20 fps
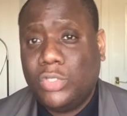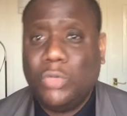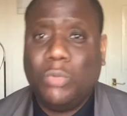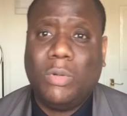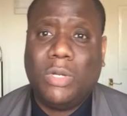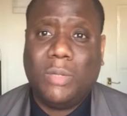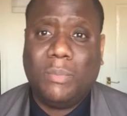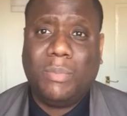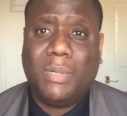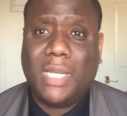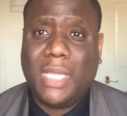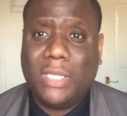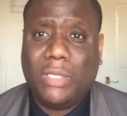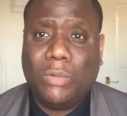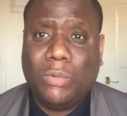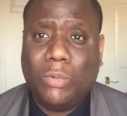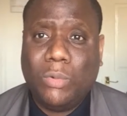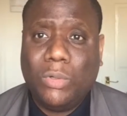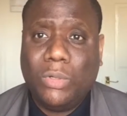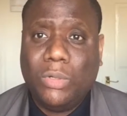Do you want to play
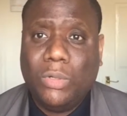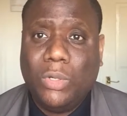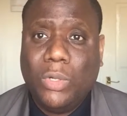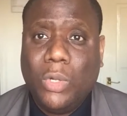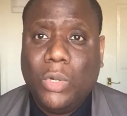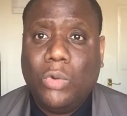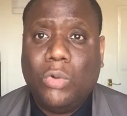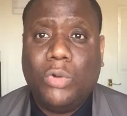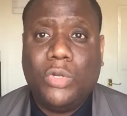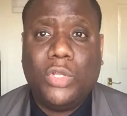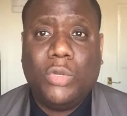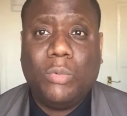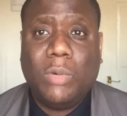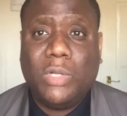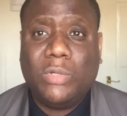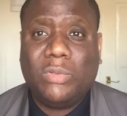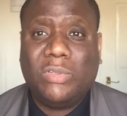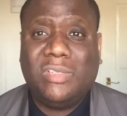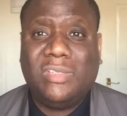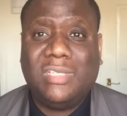the horn, or do you
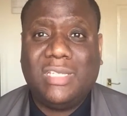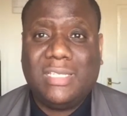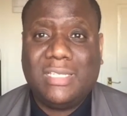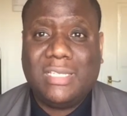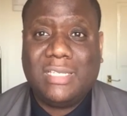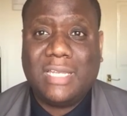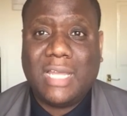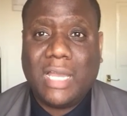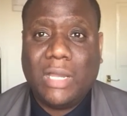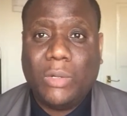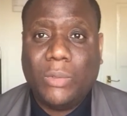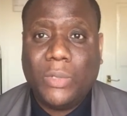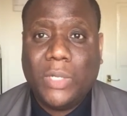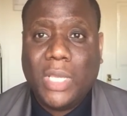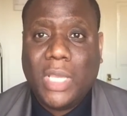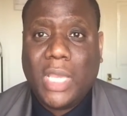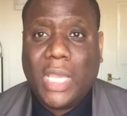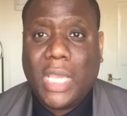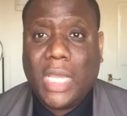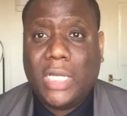want to sit down
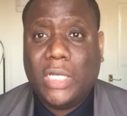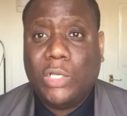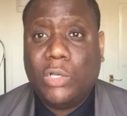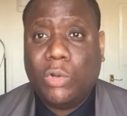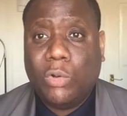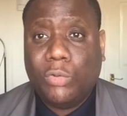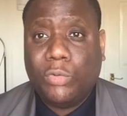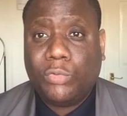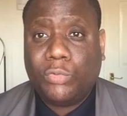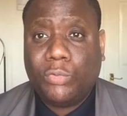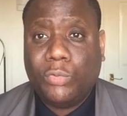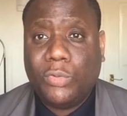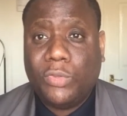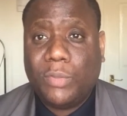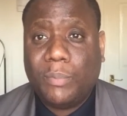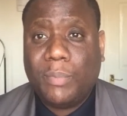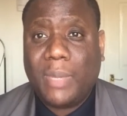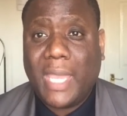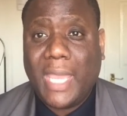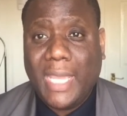and go through
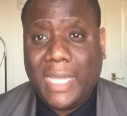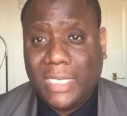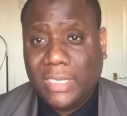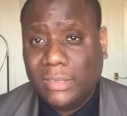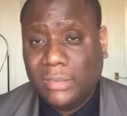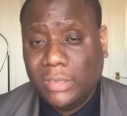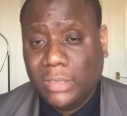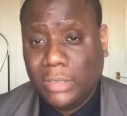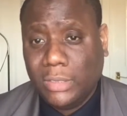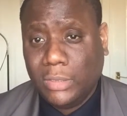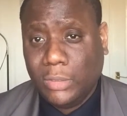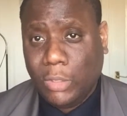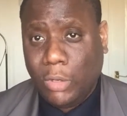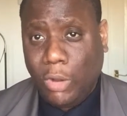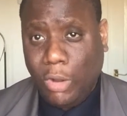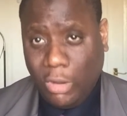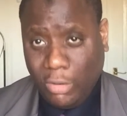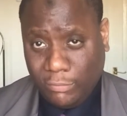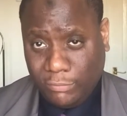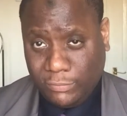the pain
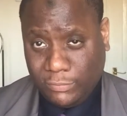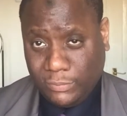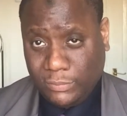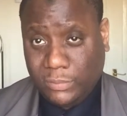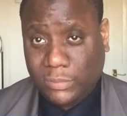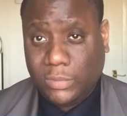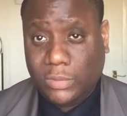of